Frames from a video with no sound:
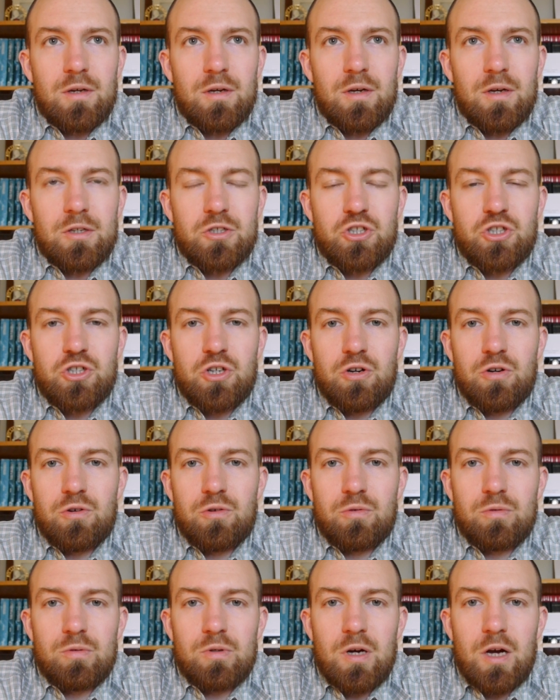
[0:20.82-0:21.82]
a
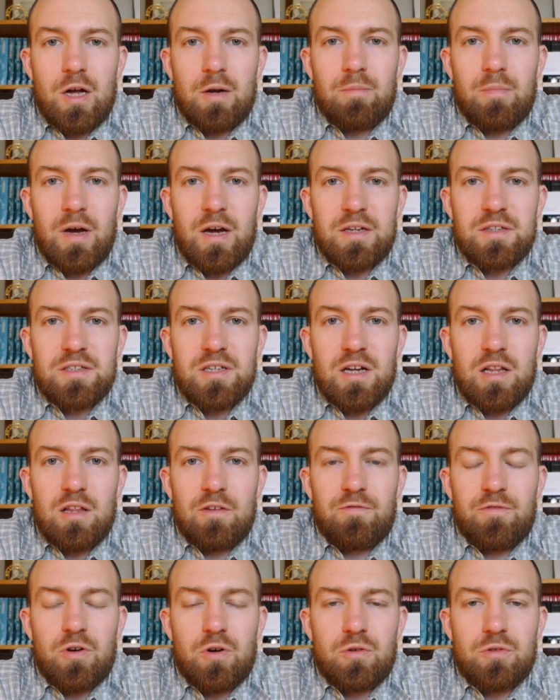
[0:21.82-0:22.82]
show on my
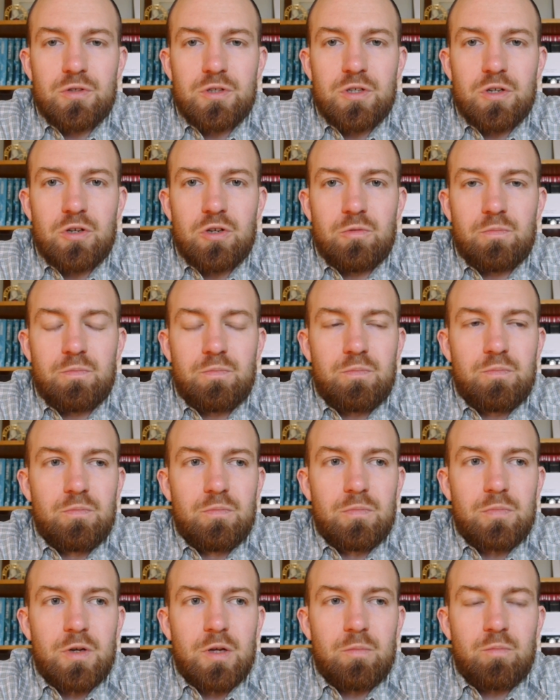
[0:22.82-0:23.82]
telephone, so you
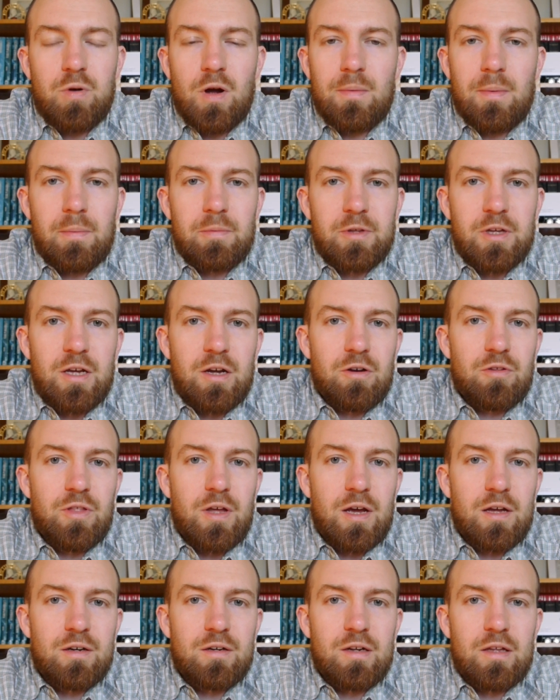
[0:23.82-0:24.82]
could probably hear
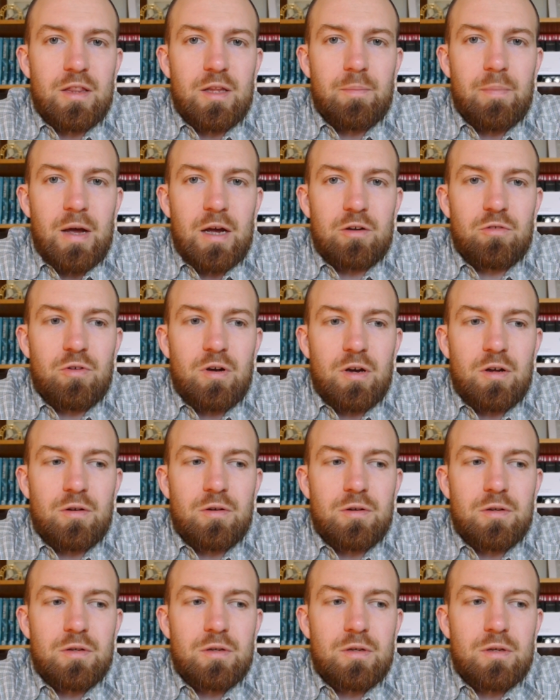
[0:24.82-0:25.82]
that in the
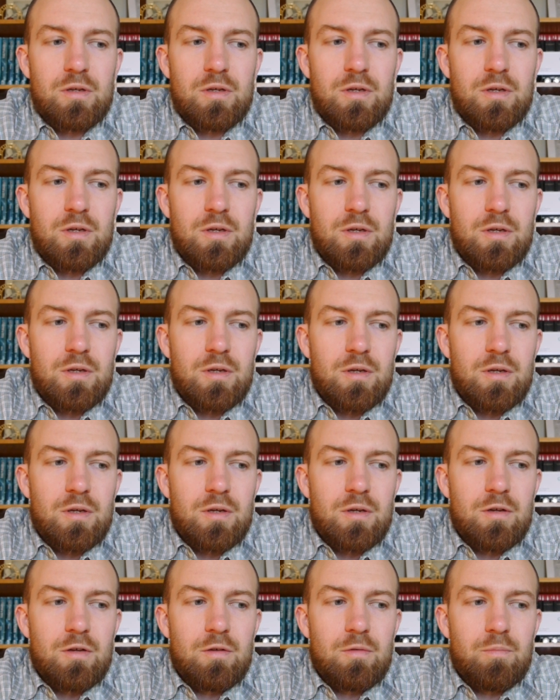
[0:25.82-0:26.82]
background.
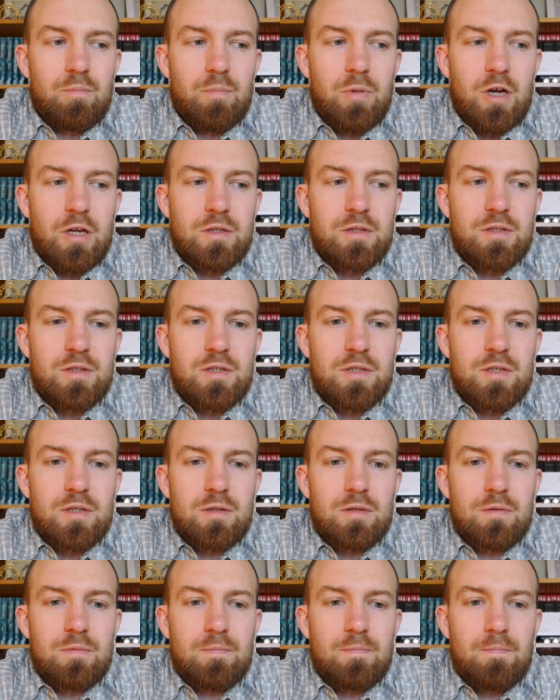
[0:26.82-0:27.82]
But
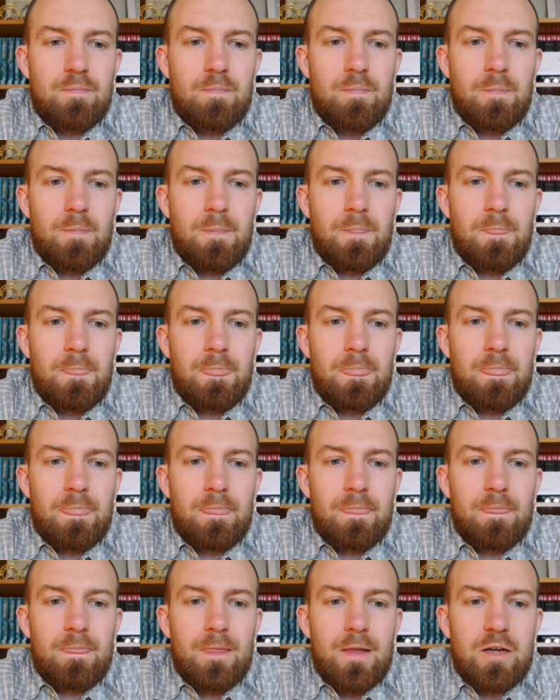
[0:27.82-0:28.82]

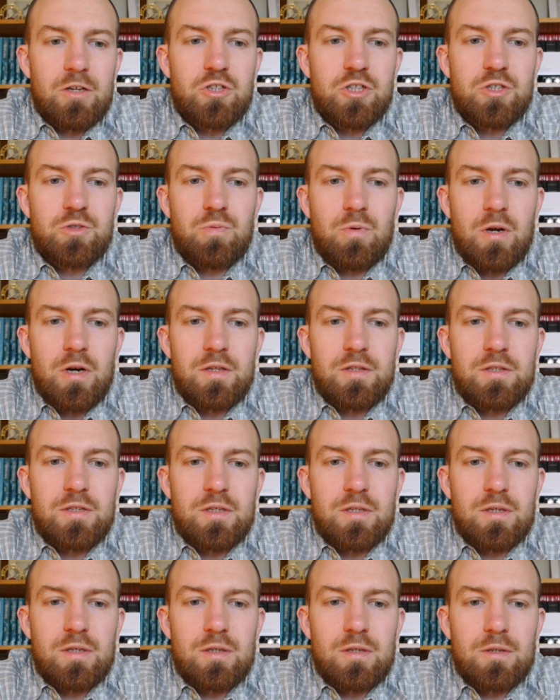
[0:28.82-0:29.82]
I just wanted
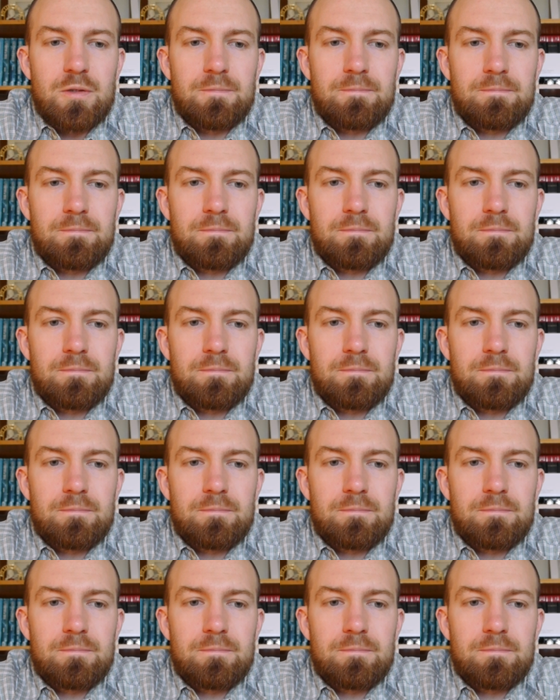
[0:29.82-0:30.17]
to